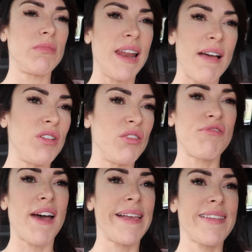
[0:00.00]
level
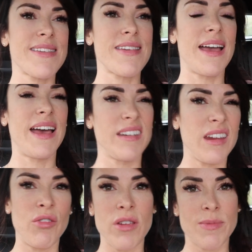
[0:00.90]
of fats and
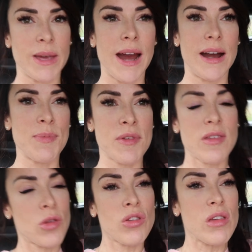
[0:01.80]
increased my carbs
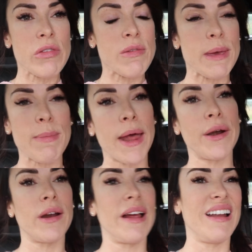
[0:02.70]
because it just suits me
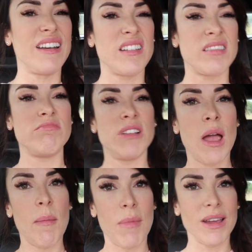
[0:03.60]
better
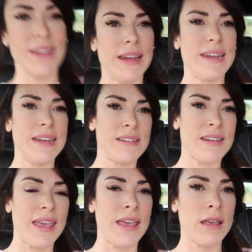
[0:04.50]
and my daily
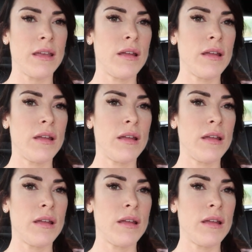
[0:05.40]
intake.